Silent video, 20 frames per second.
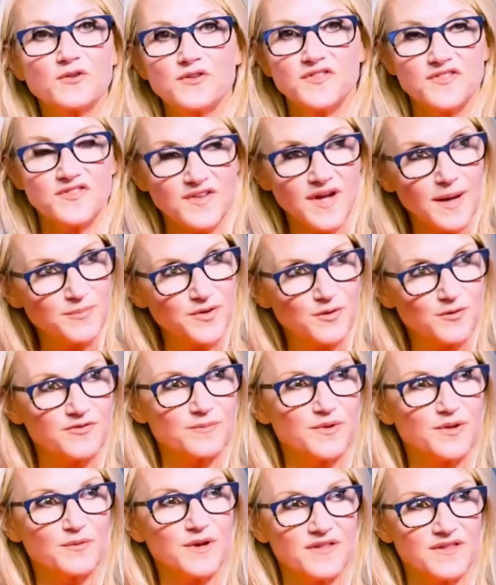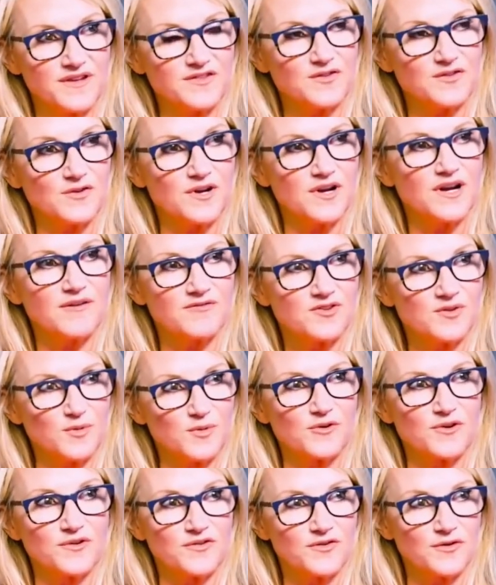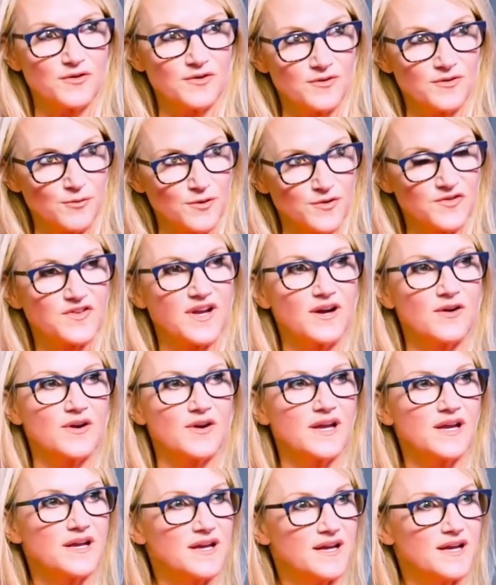to stop you from doing things that are uncomfortable or uncertain or scary.